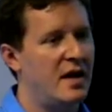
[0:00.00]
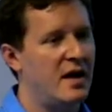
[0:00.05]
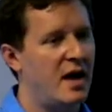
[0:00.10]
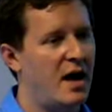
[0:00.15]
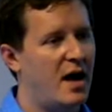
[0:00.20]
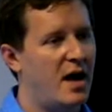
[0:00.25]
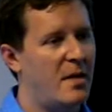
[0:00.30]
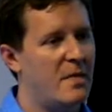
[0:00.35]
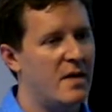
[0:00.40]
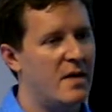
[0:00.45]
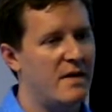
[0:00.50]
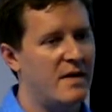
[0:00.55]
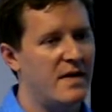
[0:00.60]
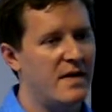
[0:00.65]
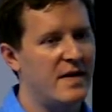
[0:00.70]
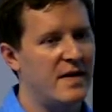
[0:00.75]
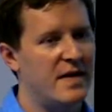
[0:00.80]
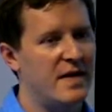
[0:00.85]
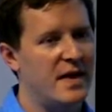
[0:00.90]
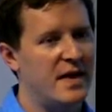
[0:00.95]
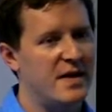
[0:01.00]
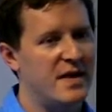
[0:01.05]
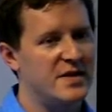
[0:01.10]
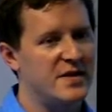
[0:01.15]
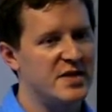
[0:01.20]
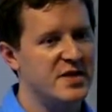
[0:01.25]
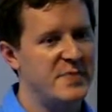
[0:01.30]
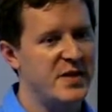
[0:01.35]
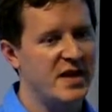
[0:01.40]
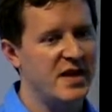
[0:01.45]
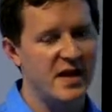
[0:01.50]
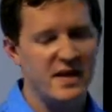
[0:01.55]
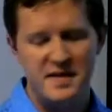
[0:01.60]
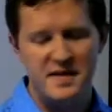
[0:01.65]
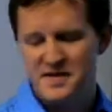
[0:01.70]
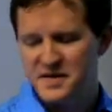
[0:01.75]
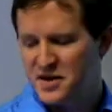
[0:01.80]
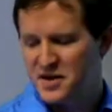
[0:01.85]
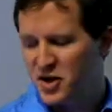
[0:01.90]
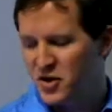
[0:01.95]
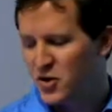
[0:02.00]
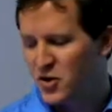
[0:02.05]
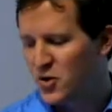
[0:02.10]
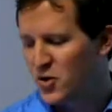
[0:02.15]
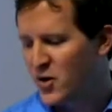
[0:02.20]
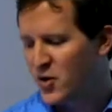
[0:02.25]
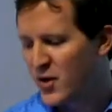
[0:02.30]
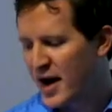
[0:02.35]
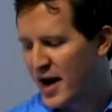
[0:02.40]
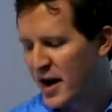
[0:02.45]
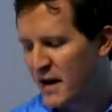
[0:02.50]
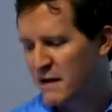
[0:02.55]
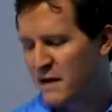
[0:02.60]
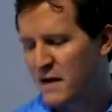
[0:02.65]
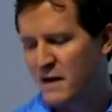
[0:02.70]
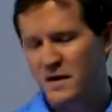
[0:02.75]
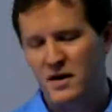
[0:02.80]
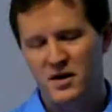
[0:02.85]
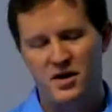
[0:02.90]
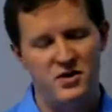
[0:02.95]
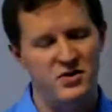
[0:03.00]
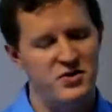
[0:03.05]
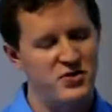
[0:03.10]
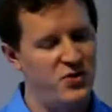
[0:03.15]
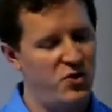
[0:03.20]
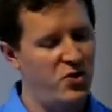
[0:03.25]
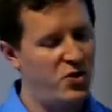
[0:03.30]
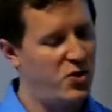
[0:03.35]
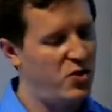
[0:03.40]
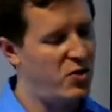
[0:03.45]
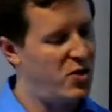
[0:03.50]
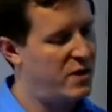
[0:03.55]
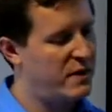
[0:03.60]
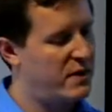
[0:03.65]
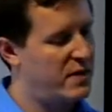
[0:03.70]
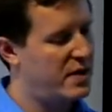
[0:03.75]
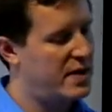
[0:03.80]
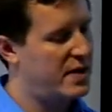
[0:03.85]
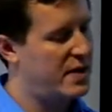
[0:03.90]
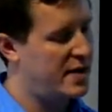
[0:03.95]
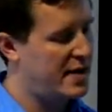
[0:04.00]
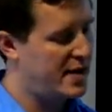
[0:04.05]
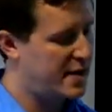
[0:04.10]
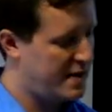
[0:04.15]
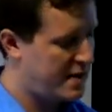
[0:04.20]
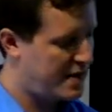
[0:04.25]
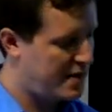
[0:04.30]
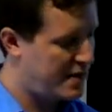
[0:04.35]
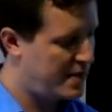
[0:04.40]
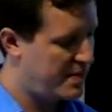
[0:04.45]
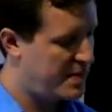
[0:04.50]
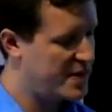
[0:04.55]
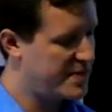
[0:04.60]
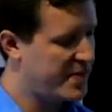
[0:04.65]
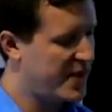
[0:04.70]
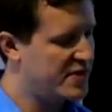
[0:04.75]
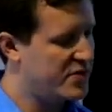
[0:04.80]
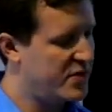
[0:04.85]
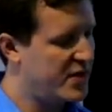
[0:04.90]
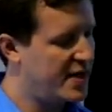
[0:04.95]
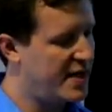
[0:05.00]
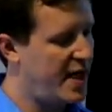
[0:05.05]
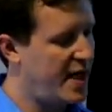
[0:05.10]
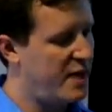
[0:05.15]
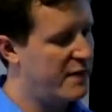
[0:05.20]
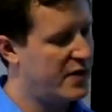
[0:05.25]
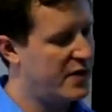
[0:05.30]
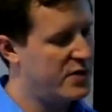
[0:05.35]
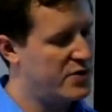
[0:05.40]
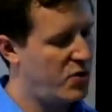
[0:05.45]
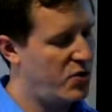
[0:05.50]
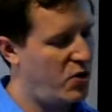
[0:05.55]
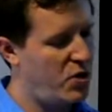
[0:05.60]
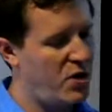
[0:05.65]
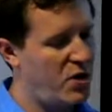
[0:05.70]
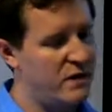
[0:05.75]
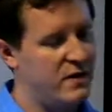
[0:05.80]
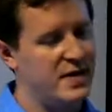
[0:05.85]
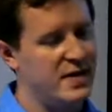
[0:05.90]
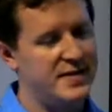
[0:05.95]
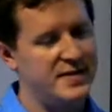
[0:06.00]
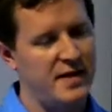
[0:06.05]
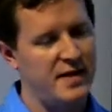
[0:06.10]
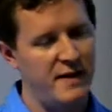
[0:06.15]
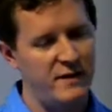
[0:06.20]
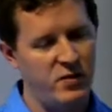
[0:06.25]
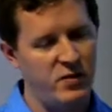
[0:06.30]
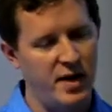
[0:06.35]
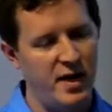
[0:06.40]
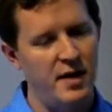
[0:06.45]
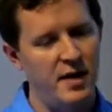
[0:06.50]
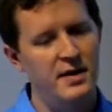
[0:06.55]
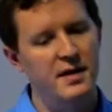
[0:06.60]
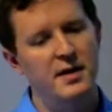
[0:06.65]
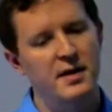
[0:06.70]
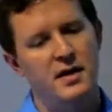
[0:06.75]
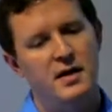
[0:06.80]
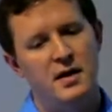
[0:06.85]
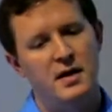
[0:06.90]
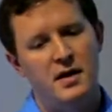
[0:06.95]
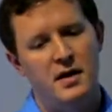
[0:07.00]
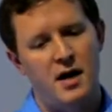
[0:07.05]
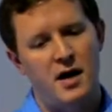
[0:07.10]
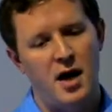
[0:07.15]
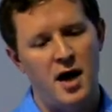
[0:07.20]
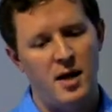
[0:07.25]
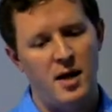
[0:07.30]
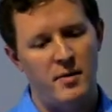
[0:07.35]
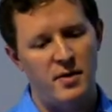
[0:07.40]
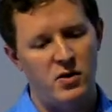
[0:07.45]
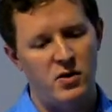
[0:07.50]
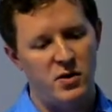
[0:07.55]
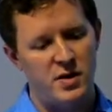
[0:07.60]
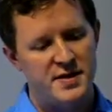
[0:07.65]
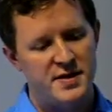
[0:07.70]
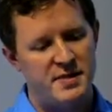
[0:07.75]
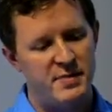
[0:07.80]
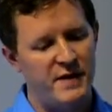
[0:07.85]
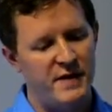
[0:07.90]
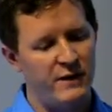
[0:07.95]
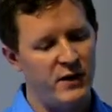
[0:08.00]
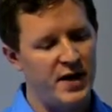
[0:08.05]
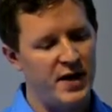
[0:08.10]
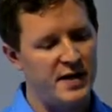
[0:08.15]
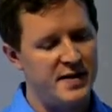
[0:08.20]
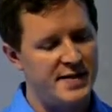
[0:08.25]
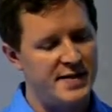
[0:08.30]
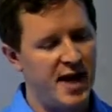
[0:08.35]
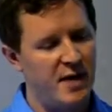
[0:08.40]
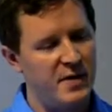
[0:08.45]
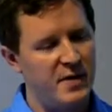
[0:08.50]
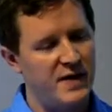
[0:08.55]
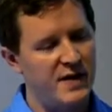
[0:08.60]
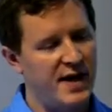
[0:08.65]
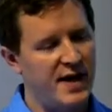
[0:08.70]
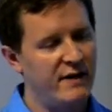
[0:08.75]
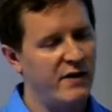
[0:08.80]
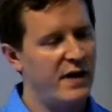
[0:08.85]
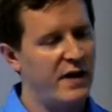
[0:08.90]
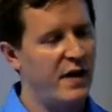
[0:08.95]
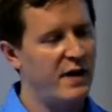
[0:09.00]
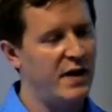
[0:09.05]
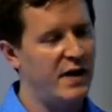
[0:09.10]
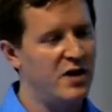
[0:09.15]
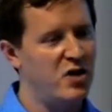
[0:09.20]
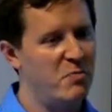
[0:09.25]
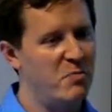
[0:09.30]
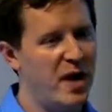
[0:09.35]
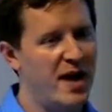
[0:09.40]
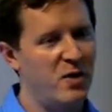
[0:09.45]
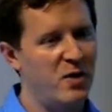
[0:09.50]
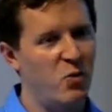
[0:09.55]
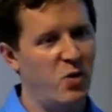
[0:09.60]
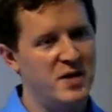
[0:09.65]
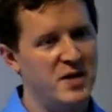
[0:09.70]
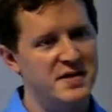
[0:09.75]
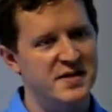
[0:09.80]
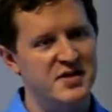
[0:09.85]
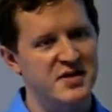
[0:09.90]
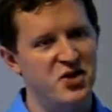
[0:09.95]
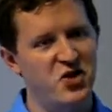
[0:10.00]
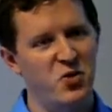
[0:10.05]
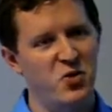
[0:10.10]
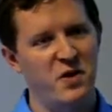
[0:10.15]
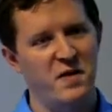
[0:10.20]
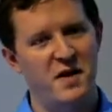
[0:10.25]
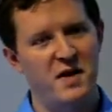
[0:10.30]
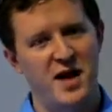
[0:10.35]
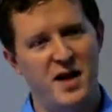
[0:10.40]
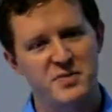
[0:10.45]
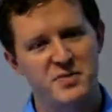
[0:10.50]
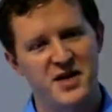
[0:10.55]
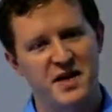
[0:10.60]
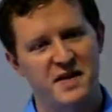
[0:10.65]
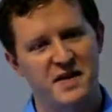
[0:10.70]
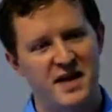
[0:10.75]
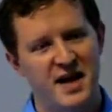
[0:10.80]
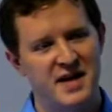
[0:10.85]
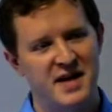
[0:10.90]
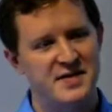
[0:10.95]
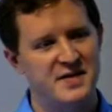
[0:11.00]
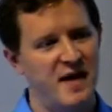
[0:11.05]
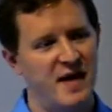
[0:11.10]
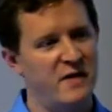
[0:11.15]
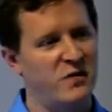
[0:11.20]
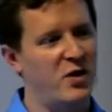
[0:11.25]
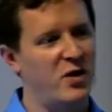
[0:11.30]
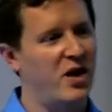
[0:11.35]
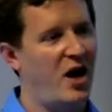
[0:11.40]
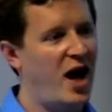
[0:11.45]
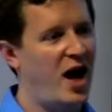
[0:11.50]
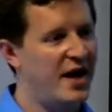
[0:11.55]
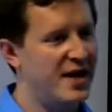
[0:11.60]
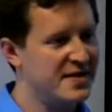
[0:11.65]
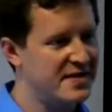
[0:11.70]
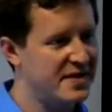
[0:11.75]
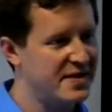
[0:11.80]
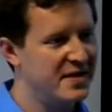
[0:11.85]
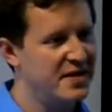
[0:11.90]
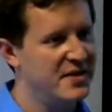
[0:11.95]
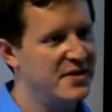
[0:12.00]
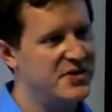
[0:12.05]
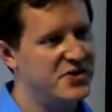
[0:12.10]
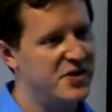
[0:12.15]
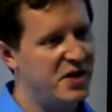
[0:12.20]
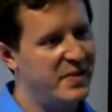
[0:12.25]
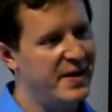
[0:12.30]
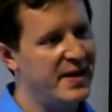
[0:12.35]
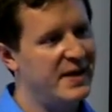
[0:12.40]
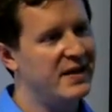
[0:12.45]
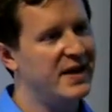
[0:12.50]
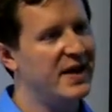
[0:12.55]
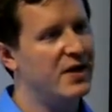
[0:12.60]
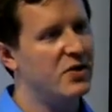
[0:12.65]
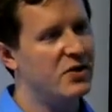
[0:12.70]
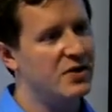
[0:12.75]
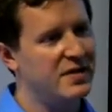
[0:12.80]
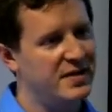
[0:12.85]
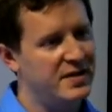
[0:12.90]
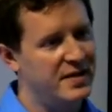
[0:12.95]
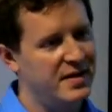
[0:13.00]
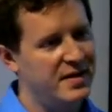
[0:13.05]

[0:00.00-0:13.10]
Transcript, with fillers: Um, just because you have control over the, just because you need to have control over the software um, in order to be free does not mean that everything that you might want to do with an object that has software on it should be legal,